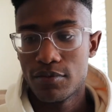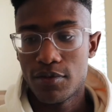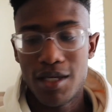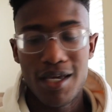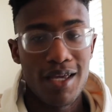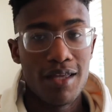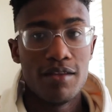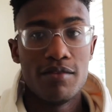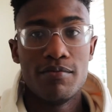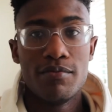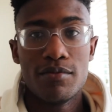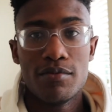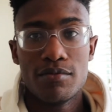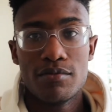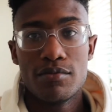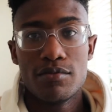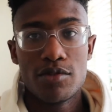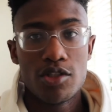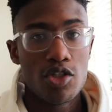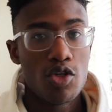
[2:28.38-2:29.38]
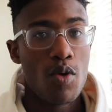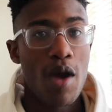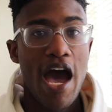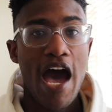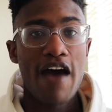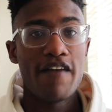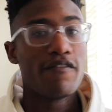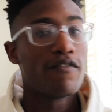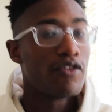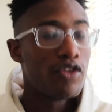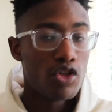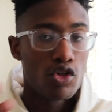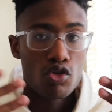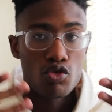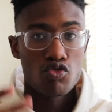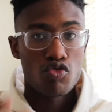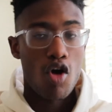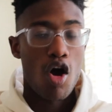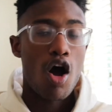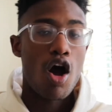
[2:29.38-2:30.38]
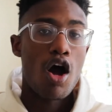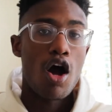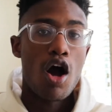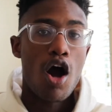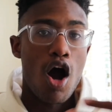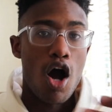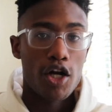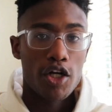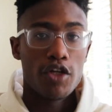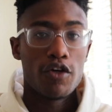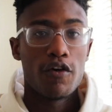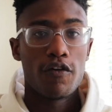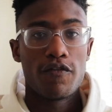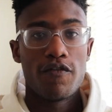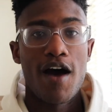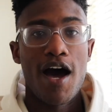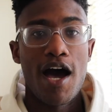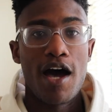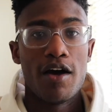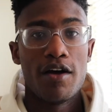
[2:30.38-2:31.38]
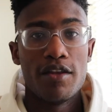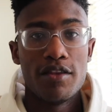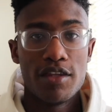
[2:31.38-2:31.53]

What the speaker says: and you have your raw audio file.